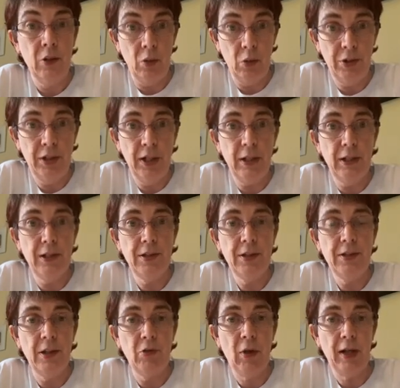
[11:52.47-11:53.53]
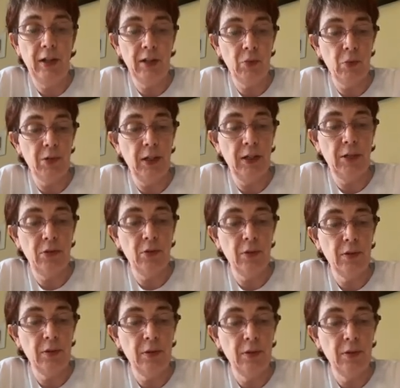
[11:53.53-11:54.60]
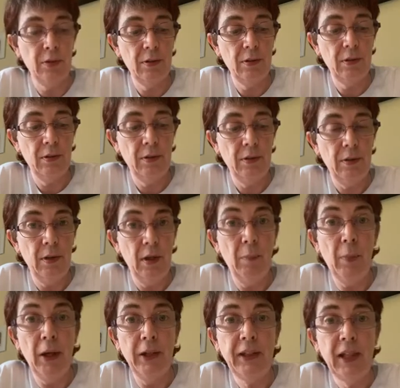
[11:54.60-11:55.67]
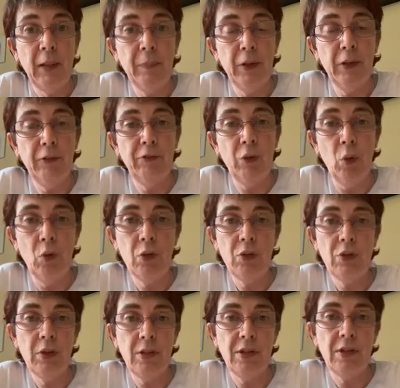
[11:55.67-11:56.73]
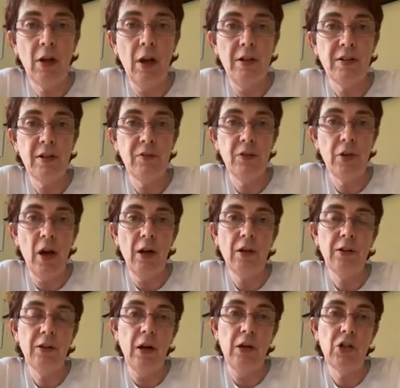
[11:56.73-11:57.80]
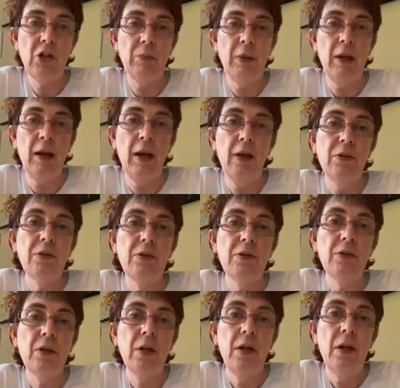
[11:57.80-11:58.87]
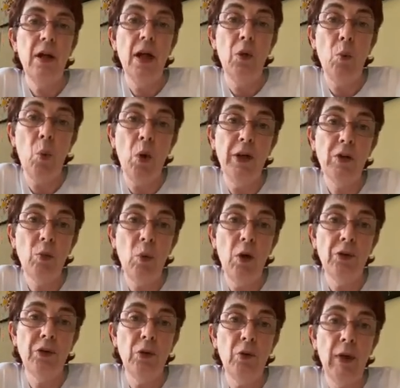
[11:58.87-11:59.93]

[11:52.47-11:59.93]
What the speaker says: Your tales said dragons were dangerous. Mine kept me afloat in skies of dark dodgemed clouds and white water